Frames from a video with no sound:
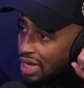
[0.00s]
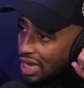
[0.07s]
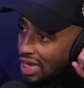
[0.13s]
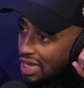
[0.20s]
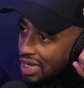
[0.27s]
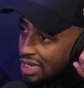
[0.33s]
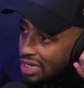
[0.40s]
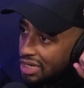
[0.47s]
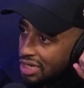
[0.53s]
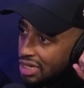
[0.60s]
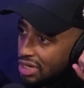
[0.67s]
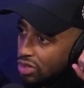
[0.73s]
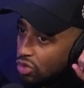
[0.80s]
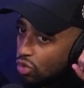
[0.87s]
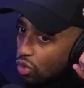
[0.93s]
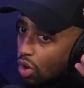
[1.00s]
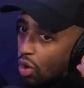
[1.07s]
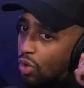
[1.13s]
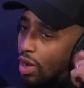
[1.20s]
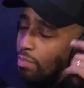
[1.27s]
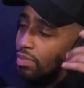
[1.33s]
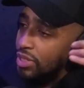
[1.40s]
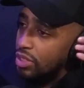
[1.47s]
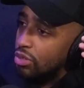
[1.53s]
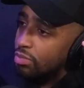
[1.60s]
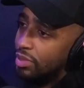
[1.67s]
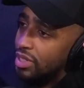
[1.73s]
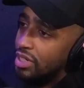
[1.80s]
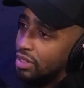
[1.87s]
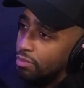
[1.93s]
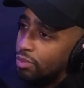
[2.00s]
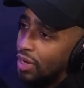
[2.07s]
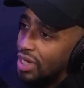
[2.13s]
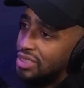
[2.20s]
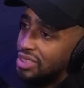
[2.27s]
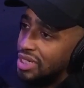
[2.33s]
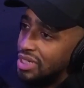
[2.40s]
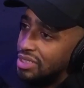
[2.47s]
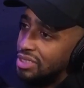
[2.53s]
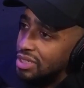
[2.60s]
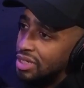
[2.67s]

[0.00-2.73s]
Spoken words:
And grow up a little bit in the process.